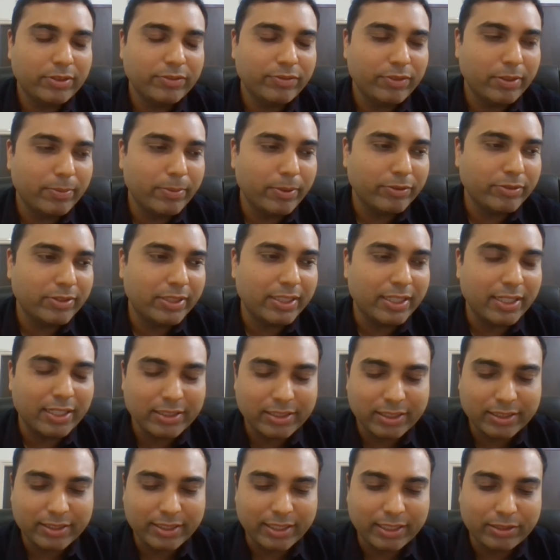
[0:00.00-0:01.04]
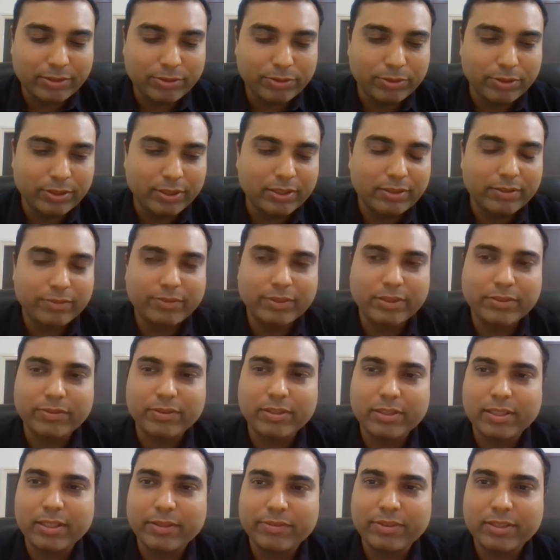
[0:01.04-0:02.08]
Vaibhav said, I'll just add to it, which will
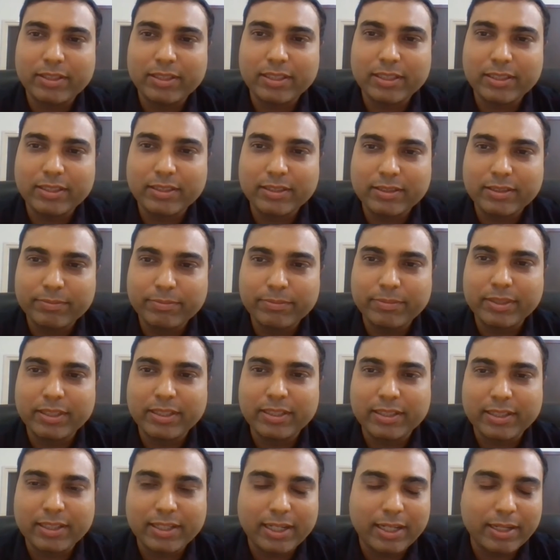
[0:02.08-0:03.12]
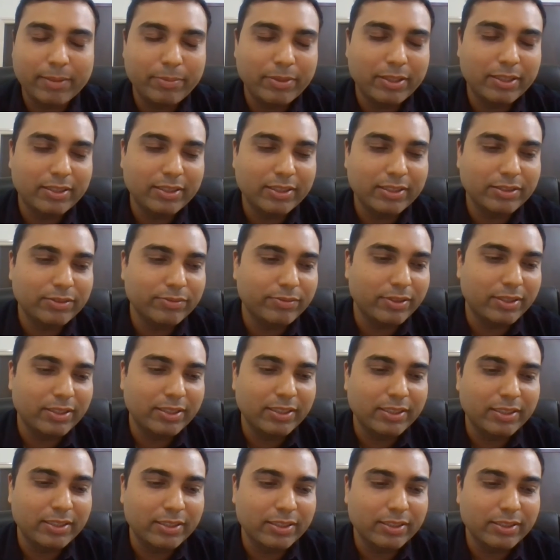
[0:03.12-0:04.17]
definitely bring reliability. Is one,
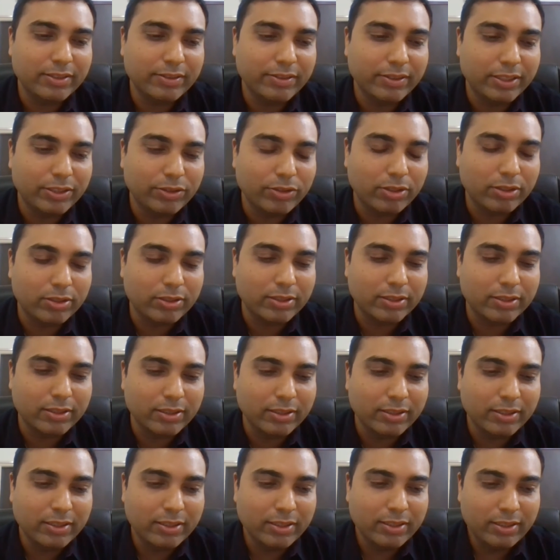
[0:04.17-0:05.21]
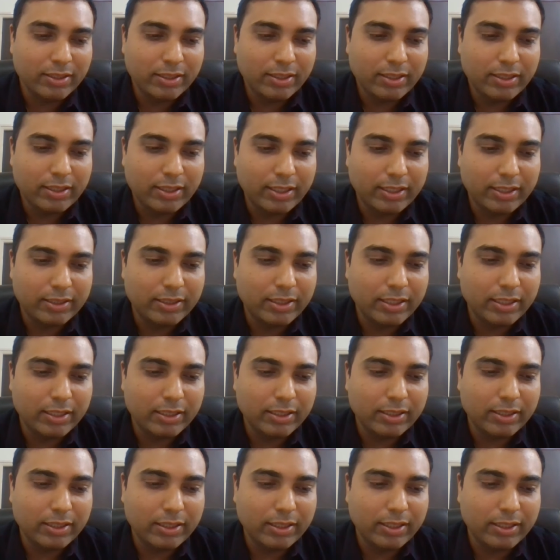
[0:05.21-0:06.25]
he talked at
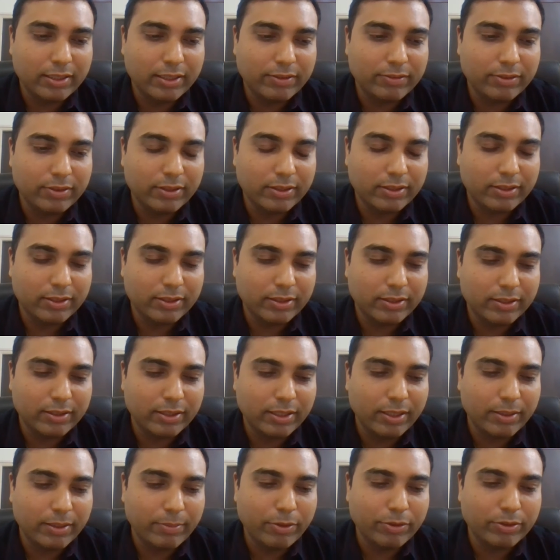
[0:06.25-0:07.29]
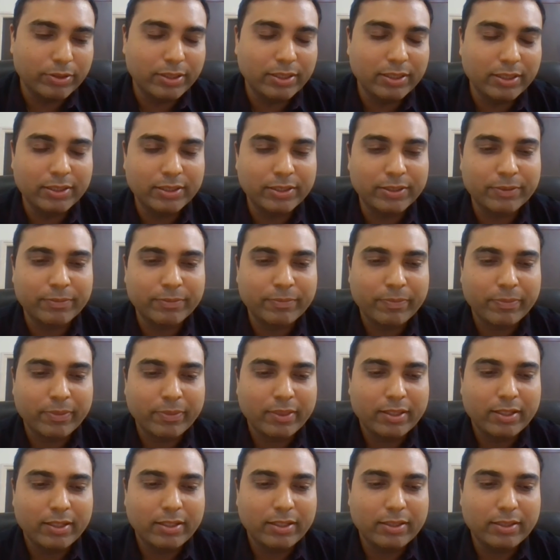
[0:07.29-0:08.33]
about the
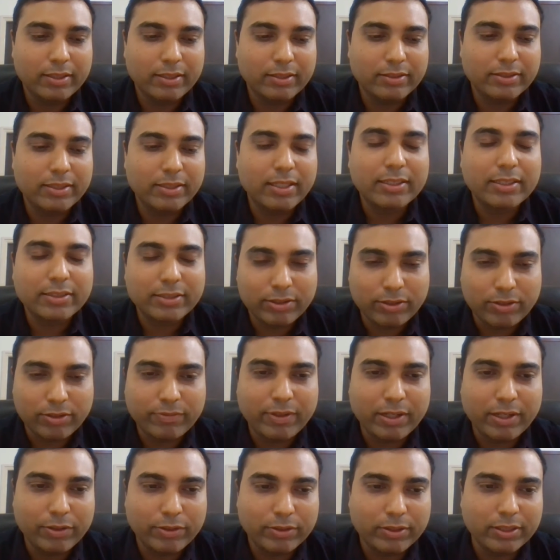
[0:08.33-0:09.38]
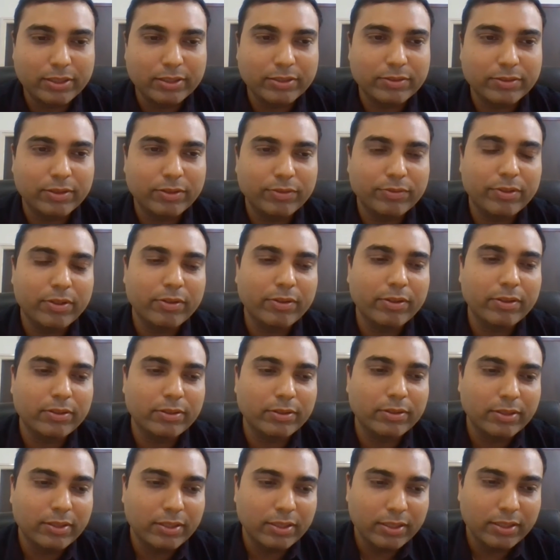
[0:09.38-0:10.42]
selection of IoTs. Now we
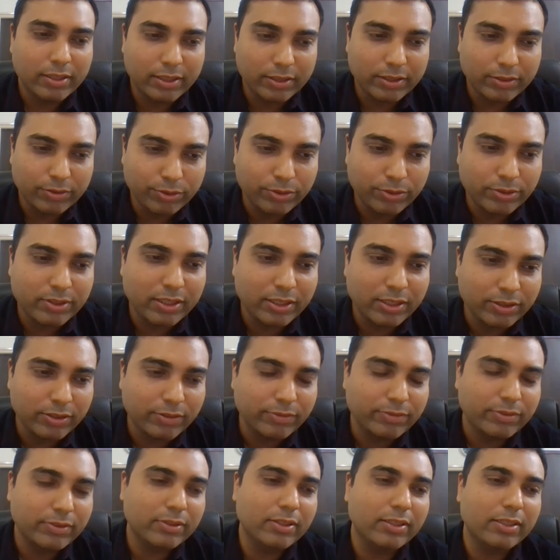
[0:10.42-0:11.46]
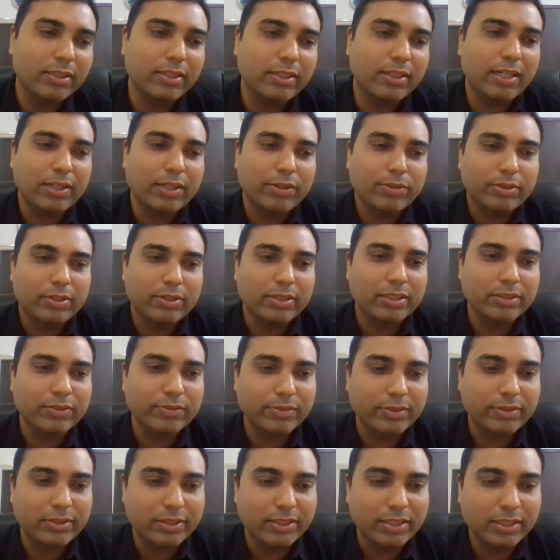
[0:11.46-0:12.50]
have a huge range of IoTs
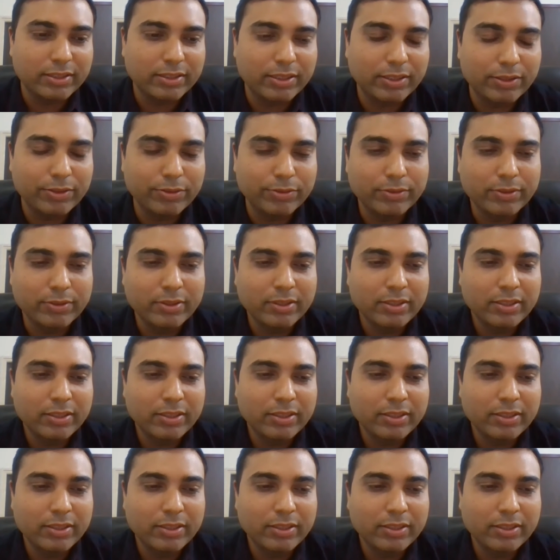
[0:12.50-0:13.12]
which can give